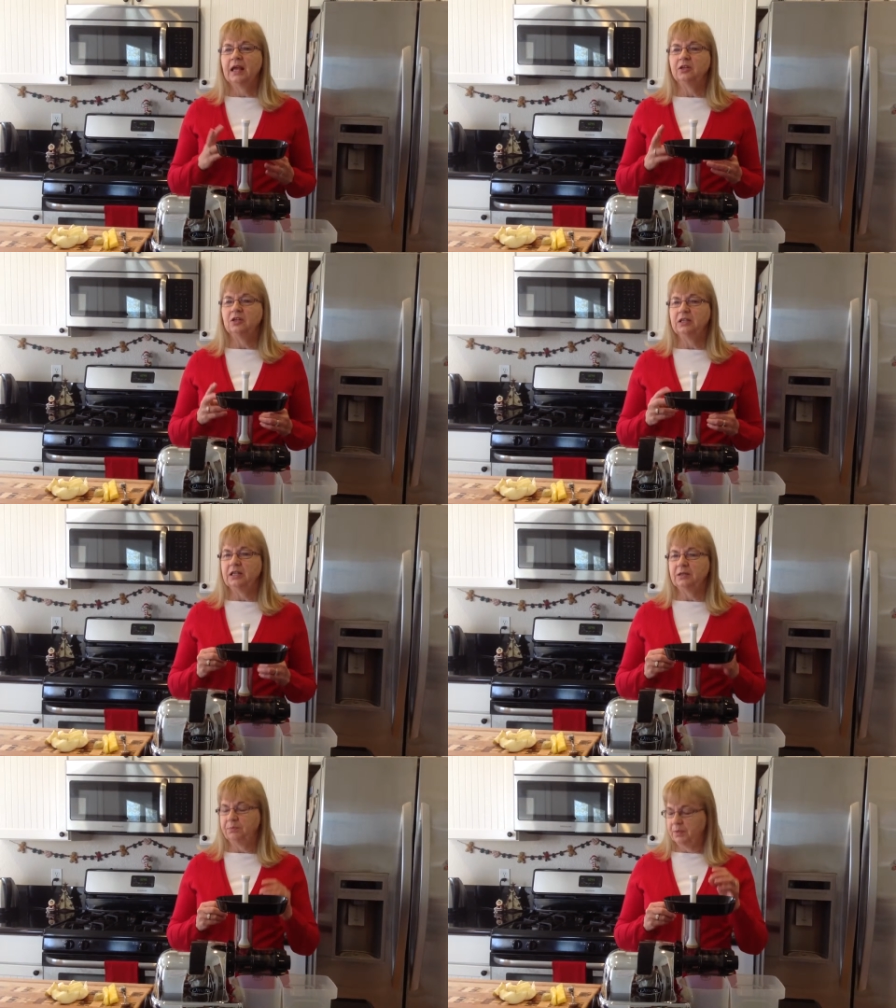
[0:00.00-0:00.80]
And you
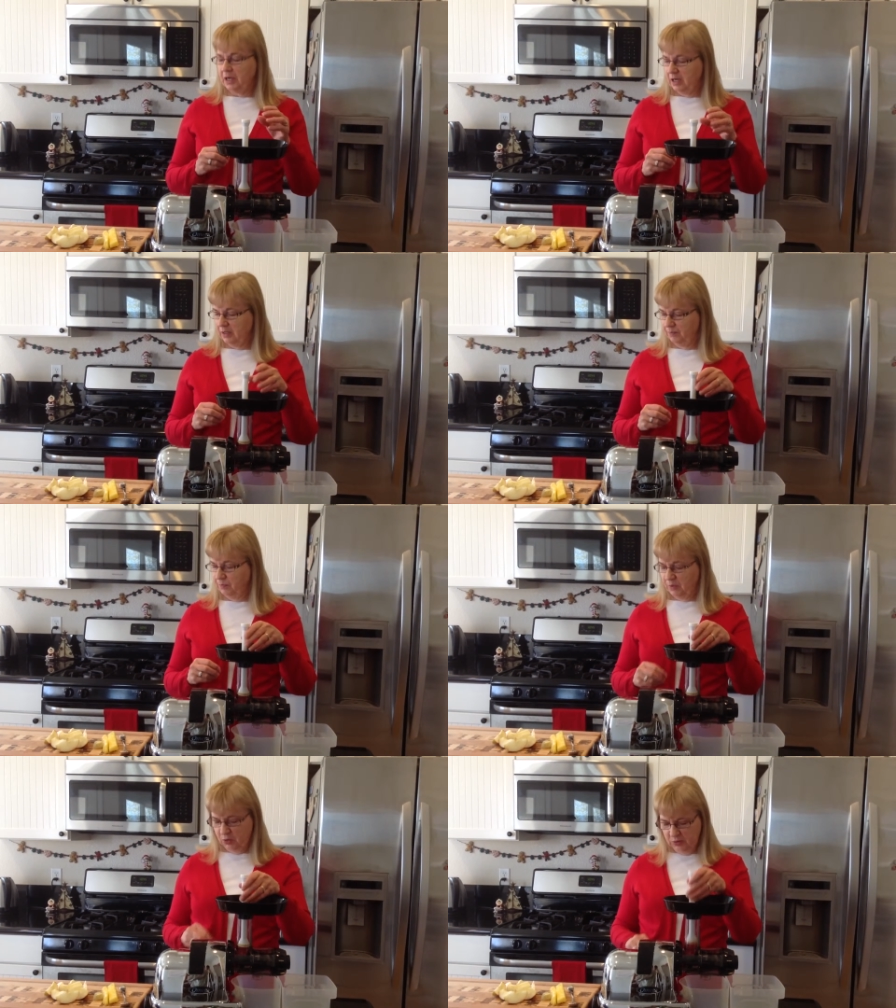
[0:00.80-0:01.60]
need um,
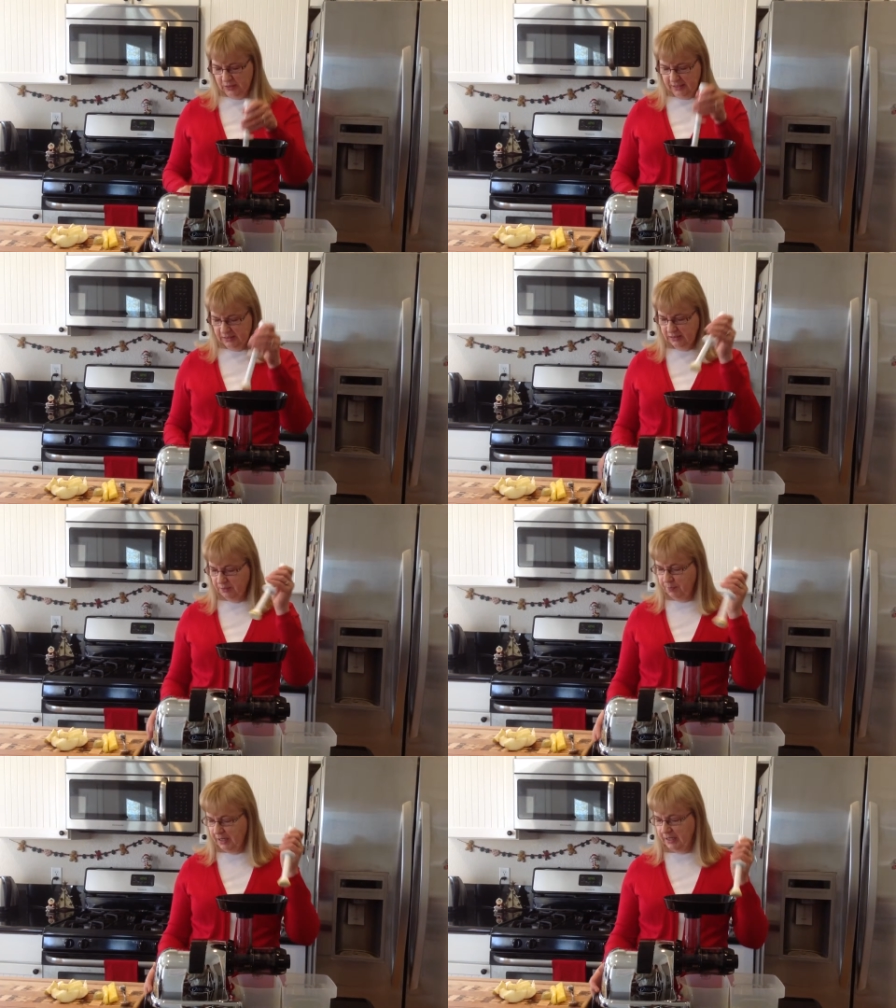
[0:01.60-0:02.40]
two slices
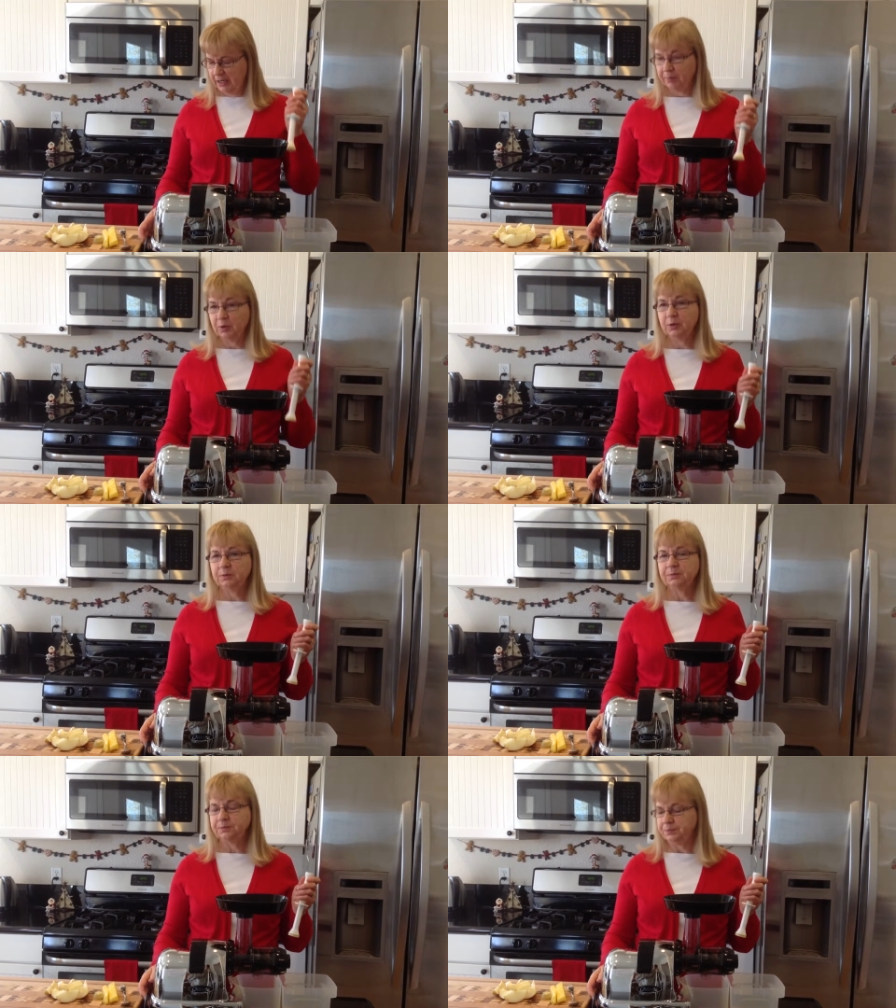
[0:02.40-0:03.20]
of
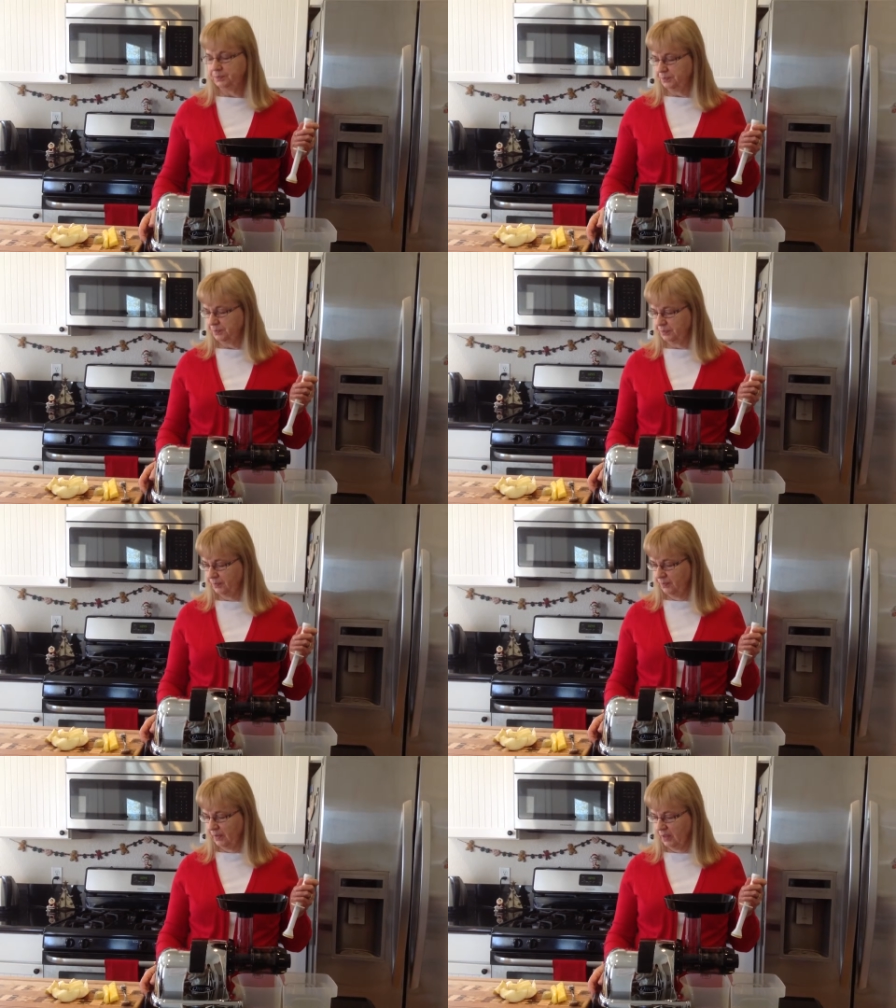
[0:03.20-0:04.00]
pineapple.
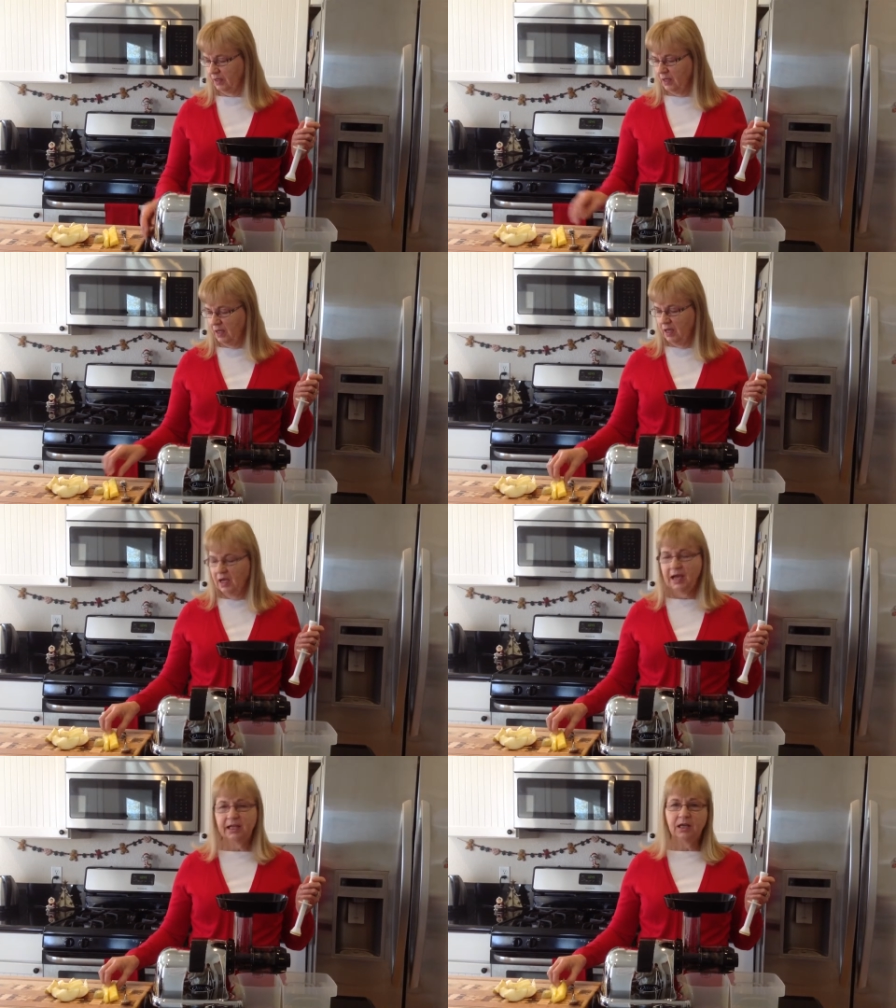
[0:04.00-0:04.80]

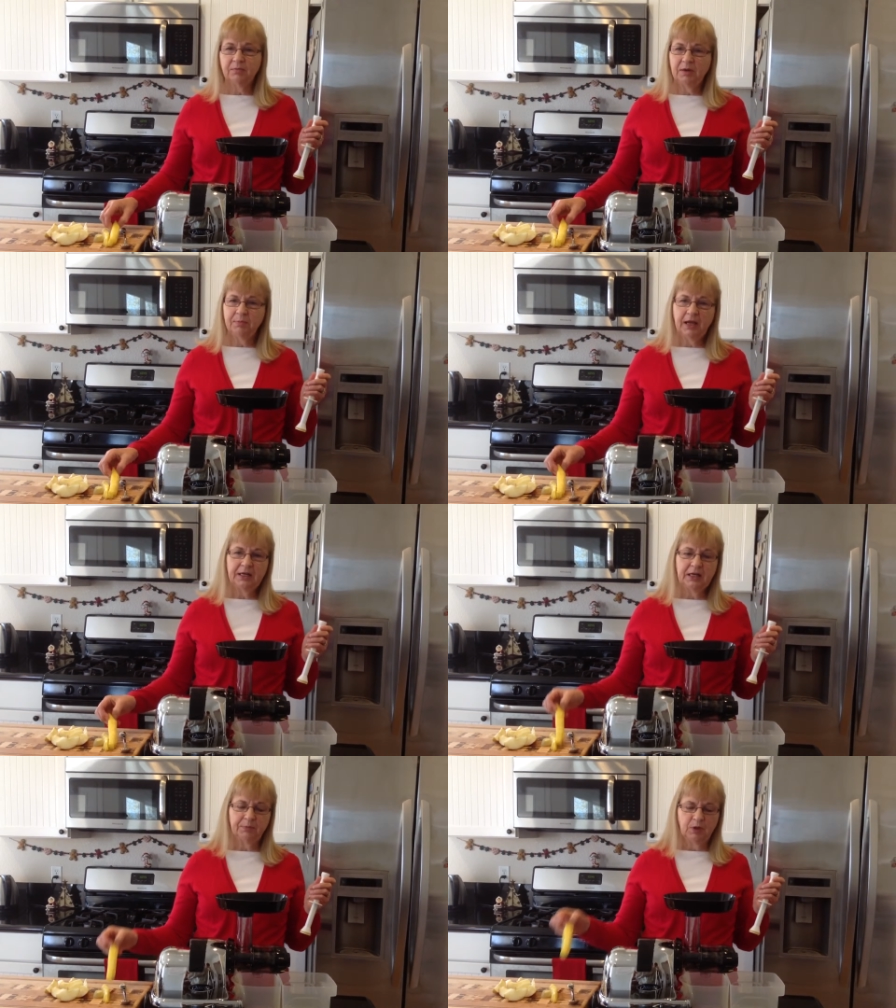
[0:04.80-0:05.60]
I cut my
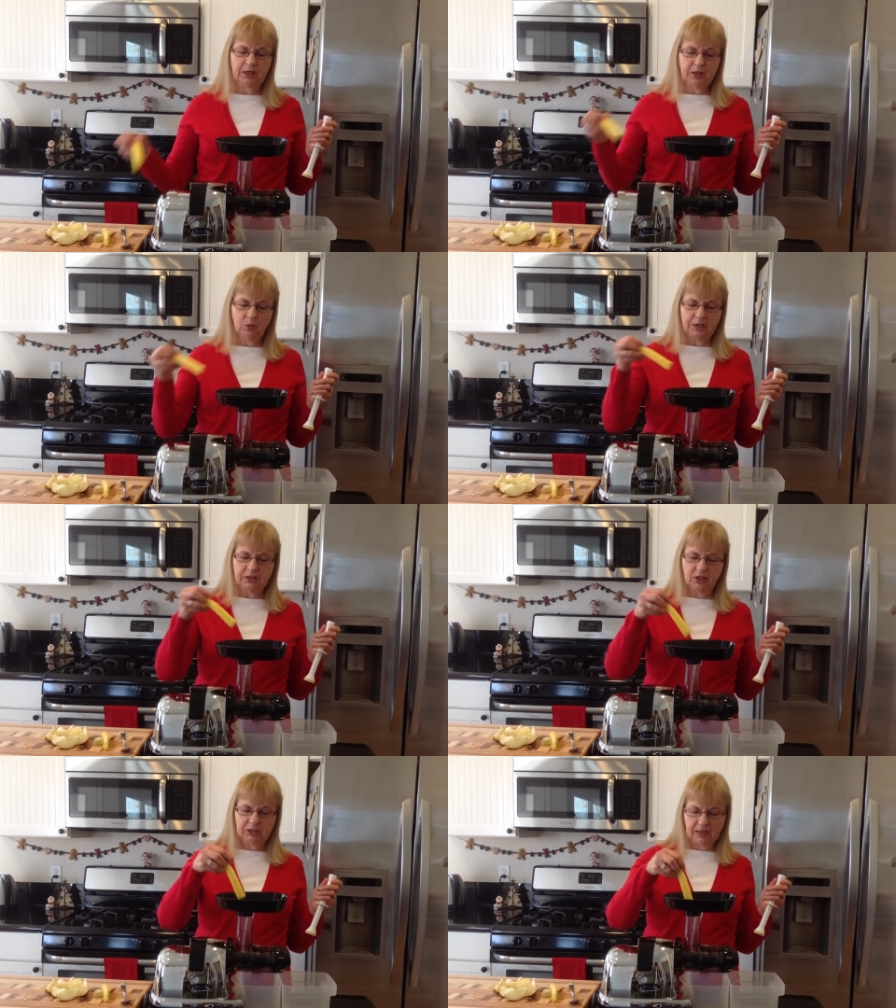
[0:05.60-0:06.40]
pineapple lengthwise
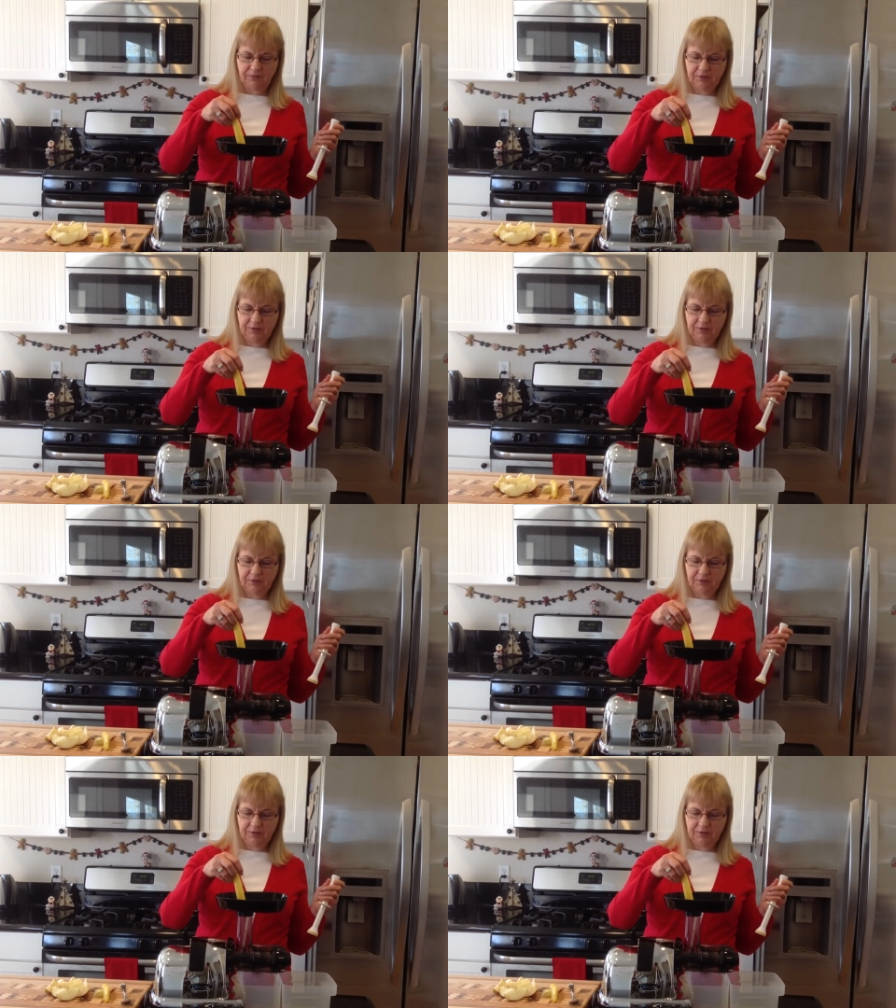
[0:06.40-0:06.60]
all the time.